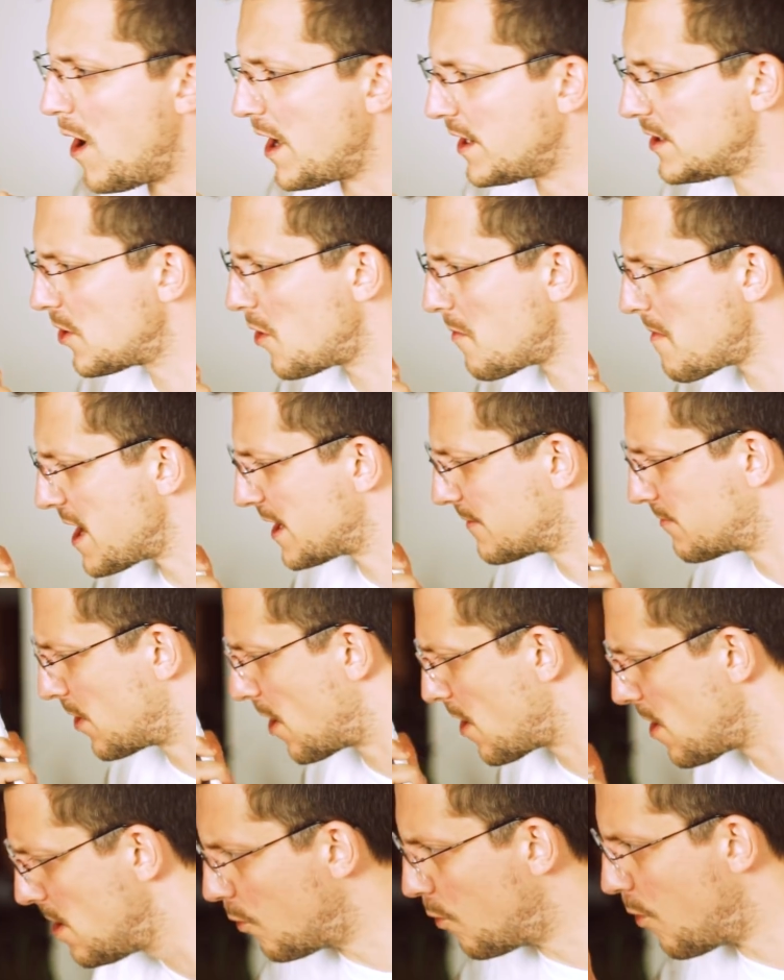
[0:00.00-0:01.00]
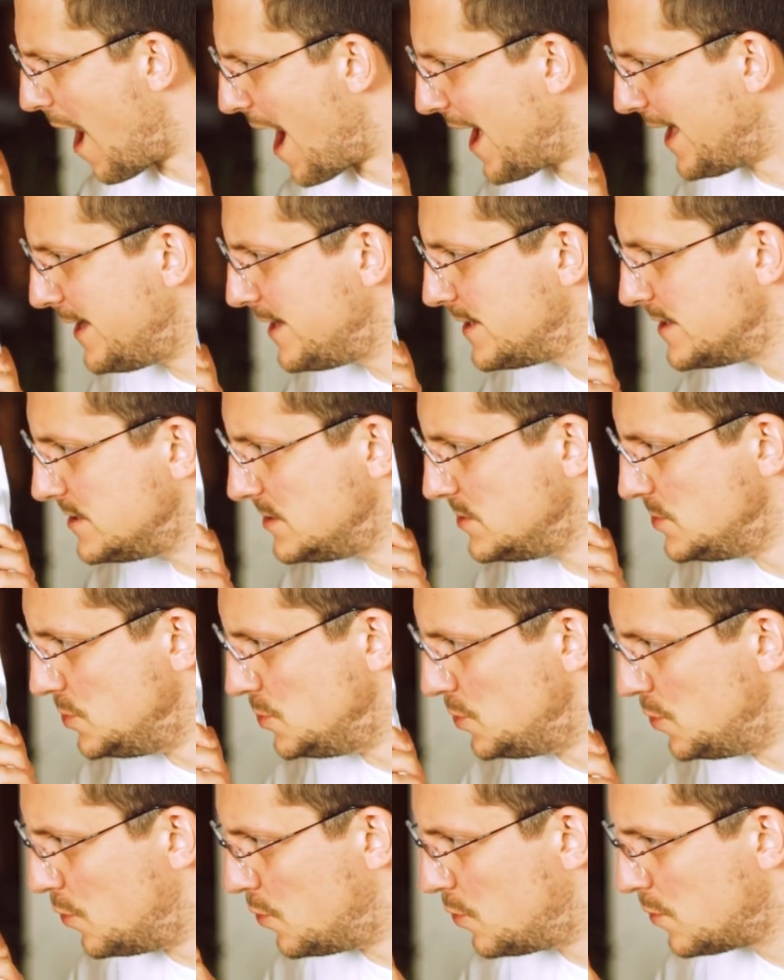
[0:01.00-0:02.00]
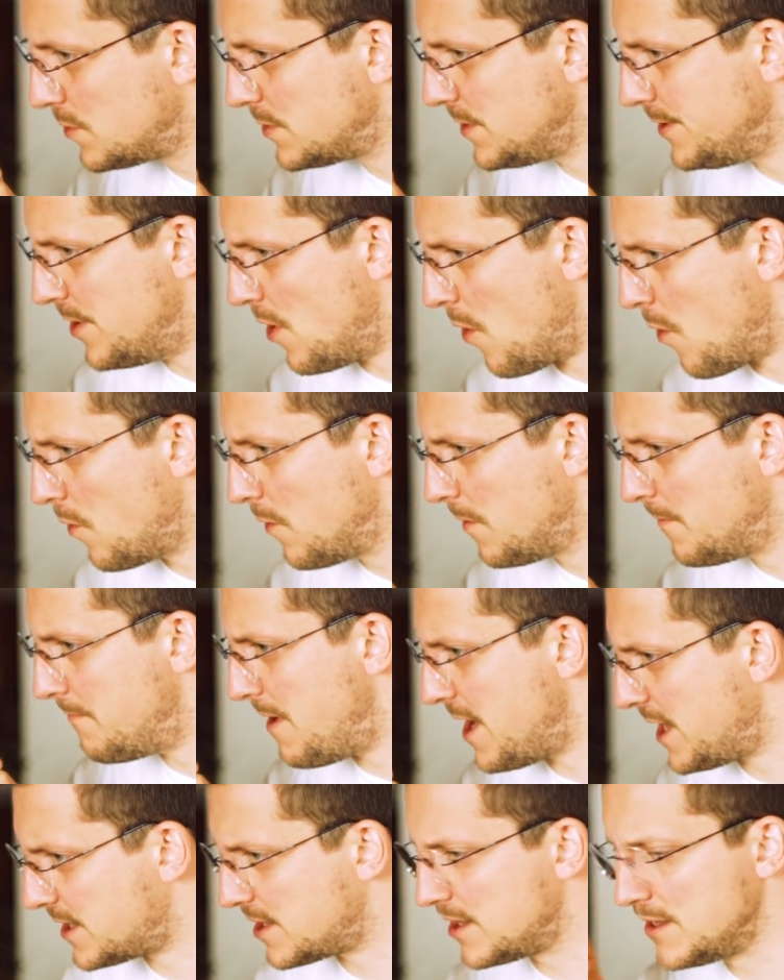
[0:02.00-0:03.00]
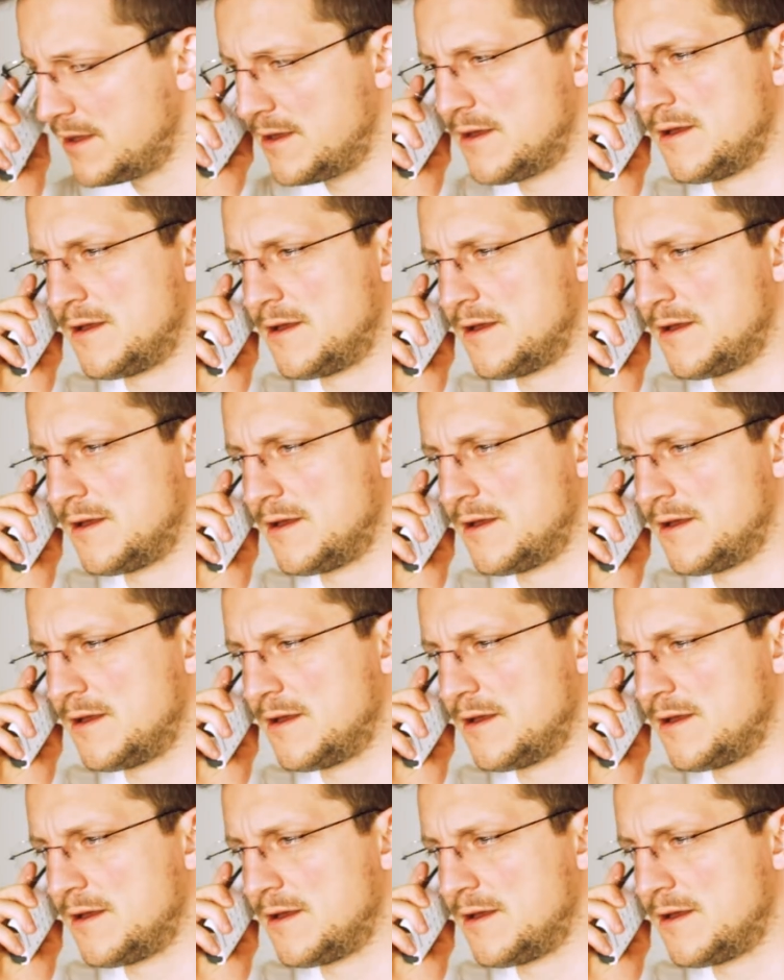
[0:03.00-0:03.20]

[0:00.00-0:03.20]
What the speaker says: Why you no make, bro? Why you no make?